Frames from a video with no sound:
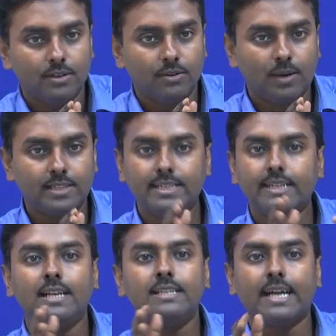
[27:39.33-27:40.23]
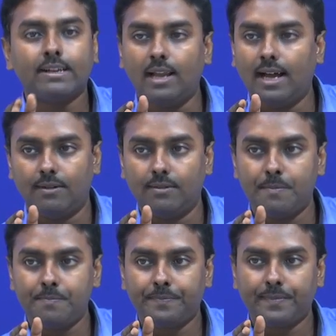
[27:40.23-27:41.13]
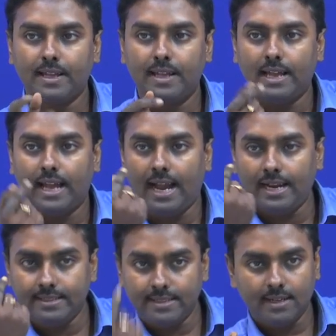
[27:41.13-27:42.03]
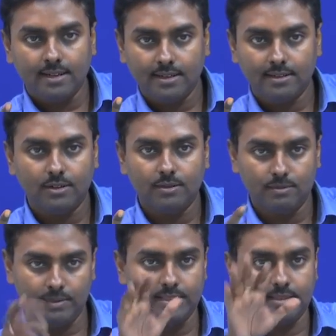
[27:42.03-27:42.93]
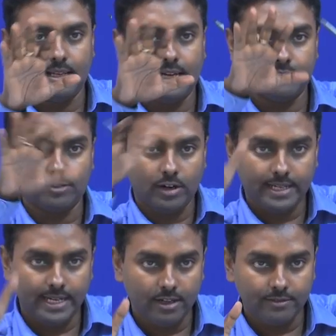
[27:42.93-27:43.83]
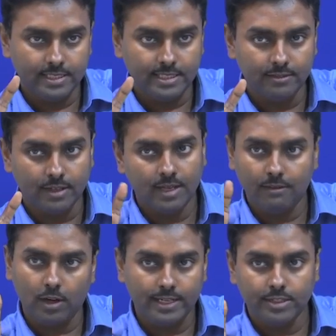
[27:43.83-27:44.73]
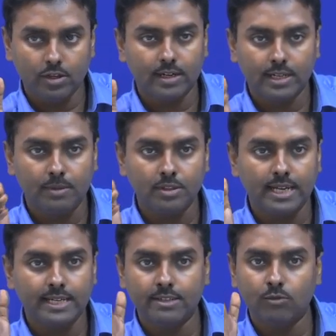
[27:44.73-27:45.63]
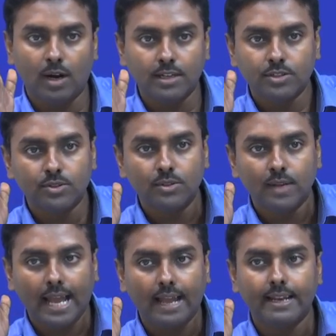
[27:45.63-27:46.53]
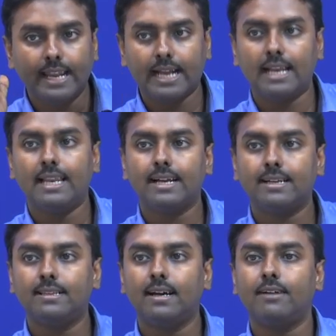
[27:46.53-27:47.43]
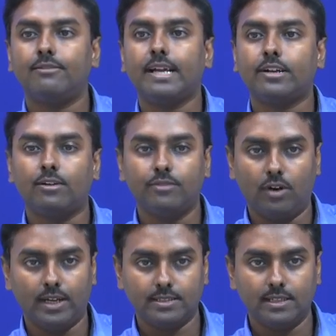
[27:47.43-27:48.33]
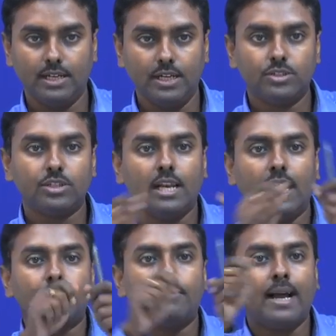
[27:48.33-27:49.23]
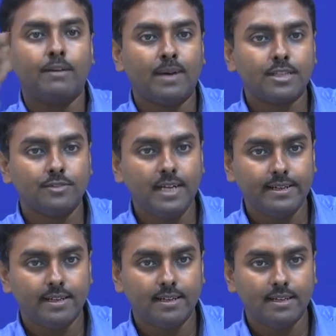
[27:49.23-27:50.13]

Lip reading: what generally that will have at the front end of receiver, we have already talked about that it wants to neglect the effect of noise. So, it will have a band pass filter,